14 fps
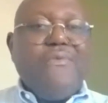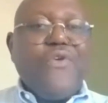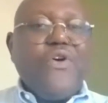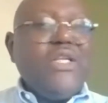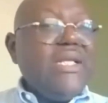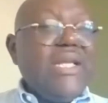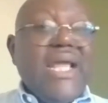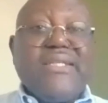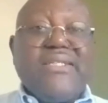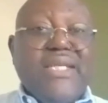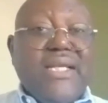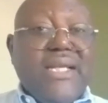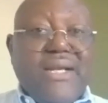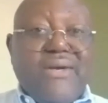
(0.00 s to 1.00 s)
for the next
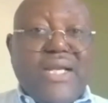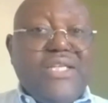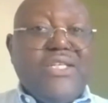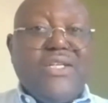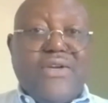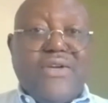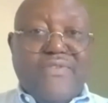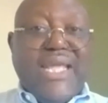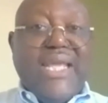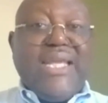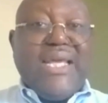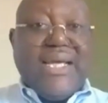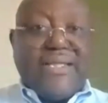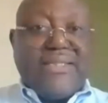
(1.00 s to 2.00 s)
generation of
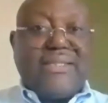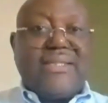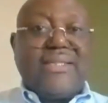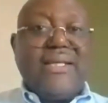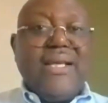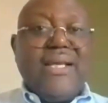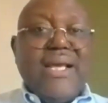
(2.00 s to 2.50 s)
leaders